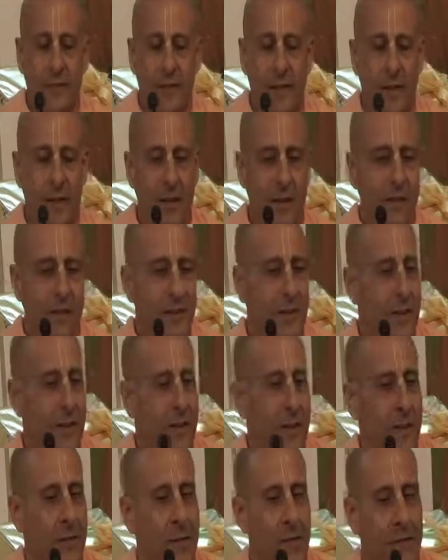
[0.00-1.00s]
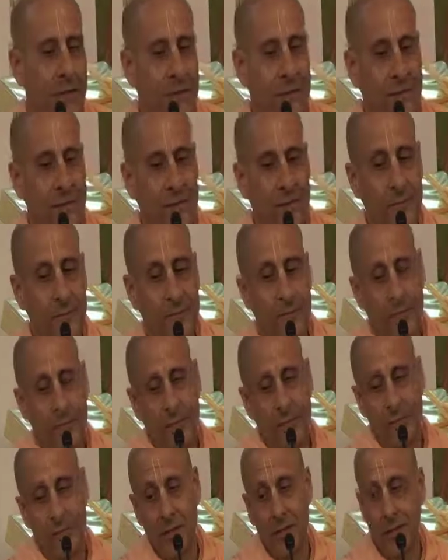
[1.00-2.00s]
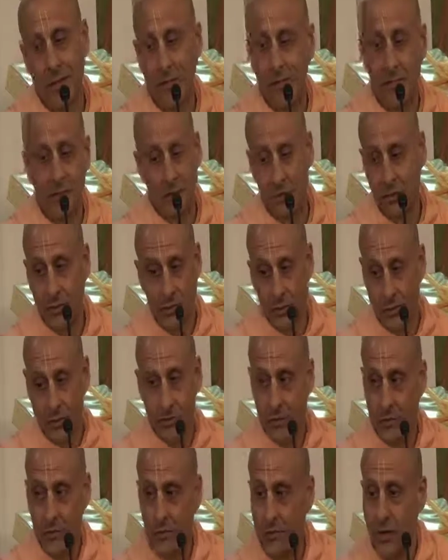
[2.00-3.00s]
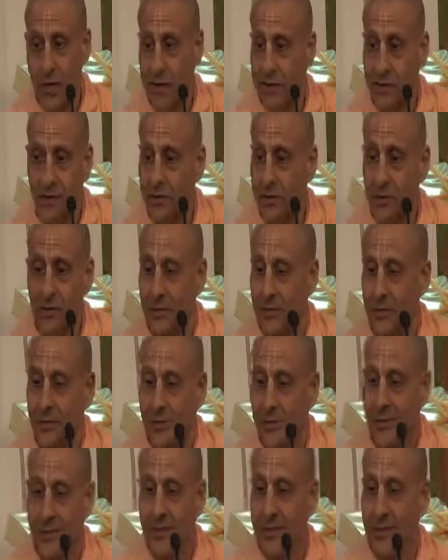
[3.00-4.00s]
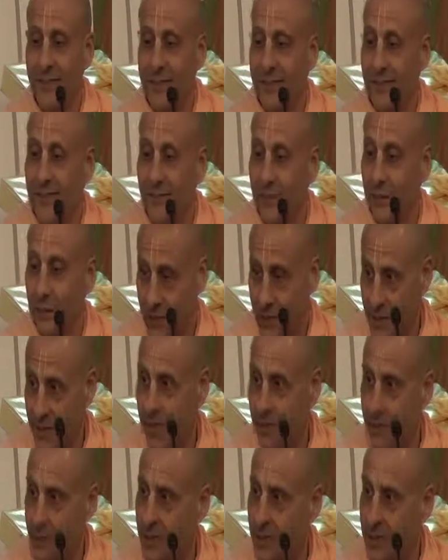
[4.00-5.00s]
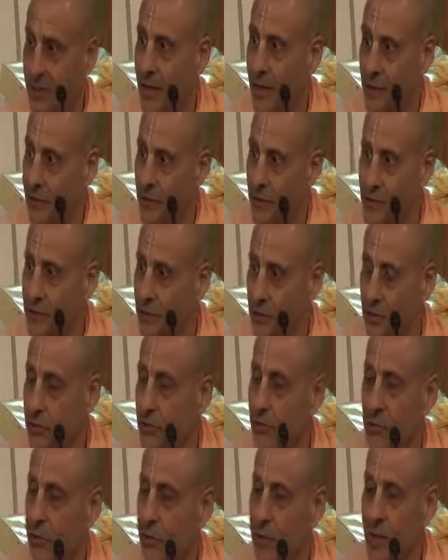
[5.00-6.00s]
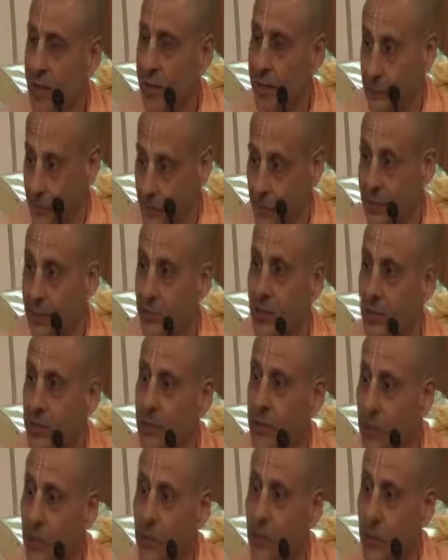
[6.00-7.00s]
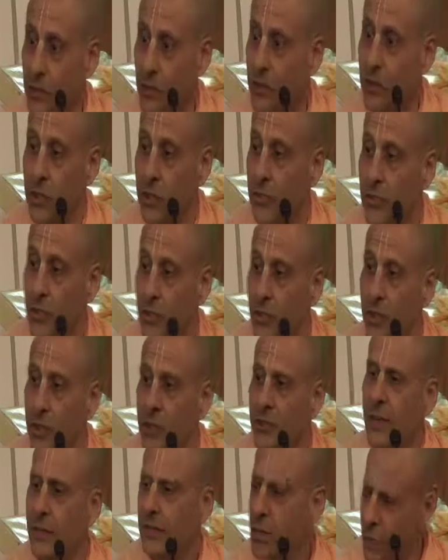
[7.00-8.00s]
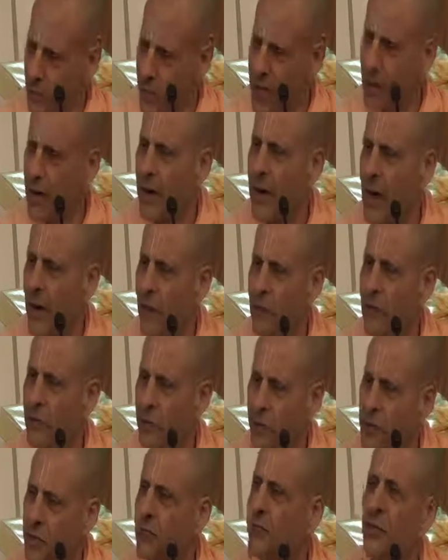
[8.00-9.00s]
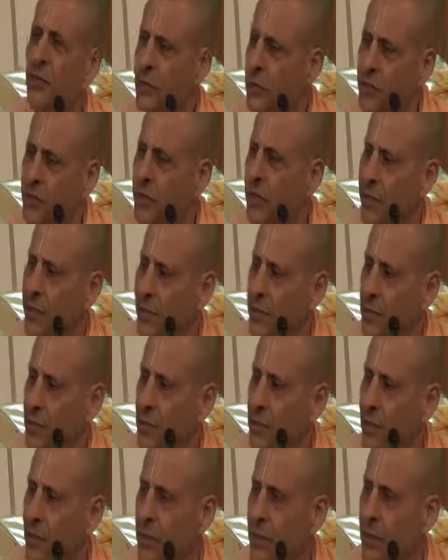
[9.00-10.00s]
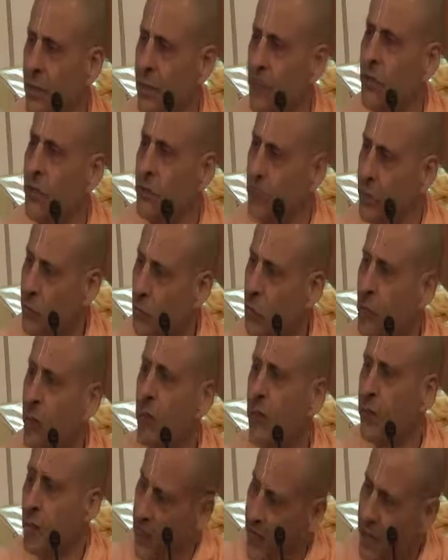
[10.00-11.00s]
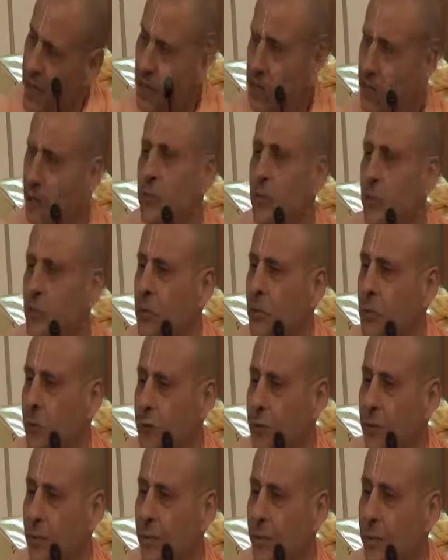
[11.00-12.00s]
And if the intelligence is attracted, if the intelligence discriminates that this is something good, then no matter how difficult it is, you should work and you should do it.